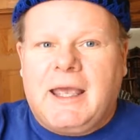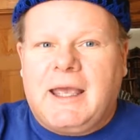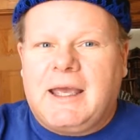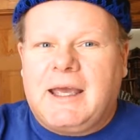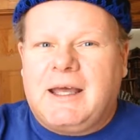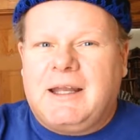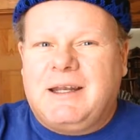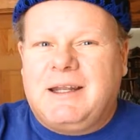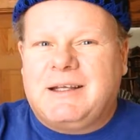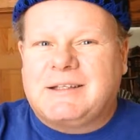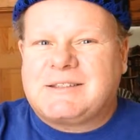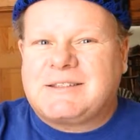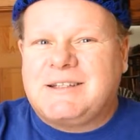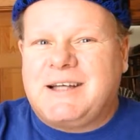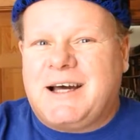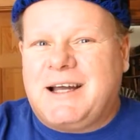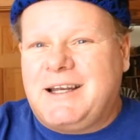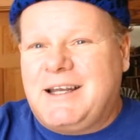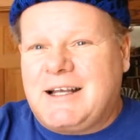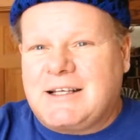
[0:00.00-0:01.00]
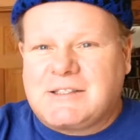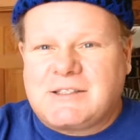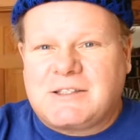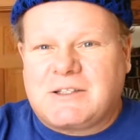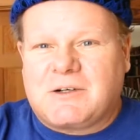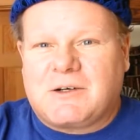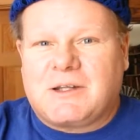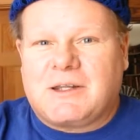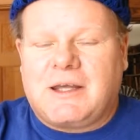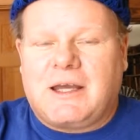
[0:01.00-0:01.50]
And it's not
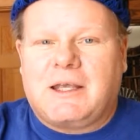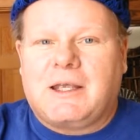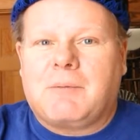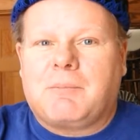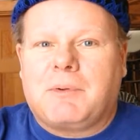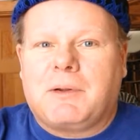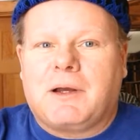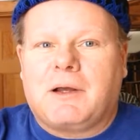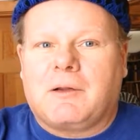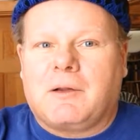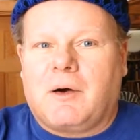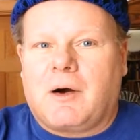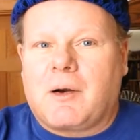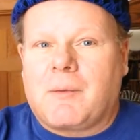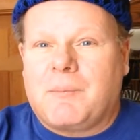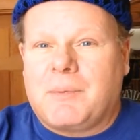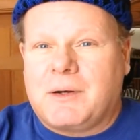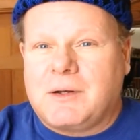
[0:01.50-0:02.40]
necessary that you play along,